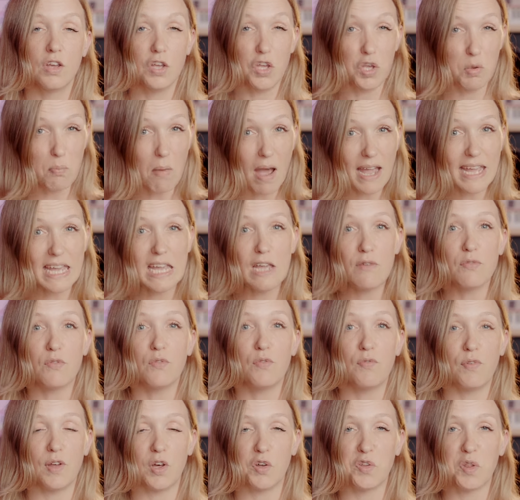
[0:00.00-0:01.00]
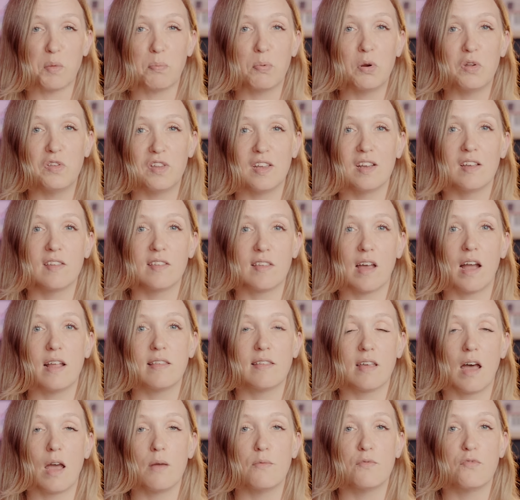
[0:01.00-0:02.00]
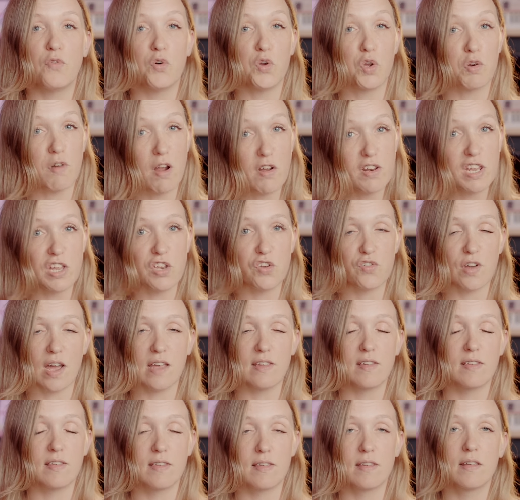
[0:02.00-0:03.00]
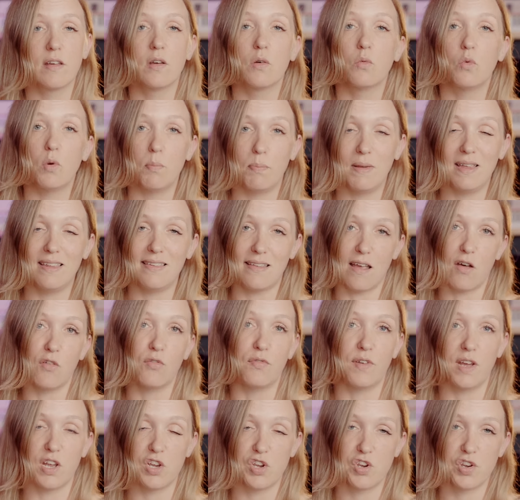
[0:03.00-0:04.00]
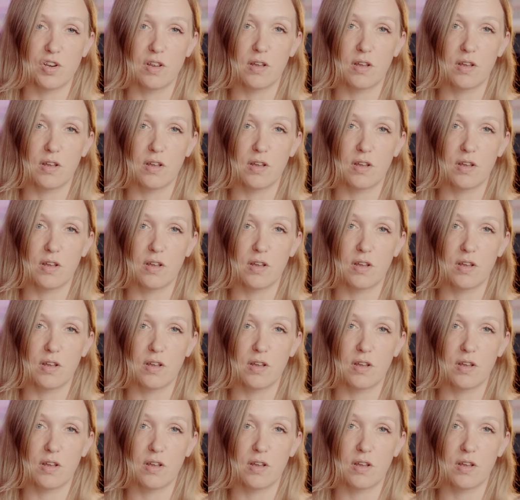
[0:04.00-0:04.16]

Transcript: You might even feel that putting aside time for your own interests would be selfish.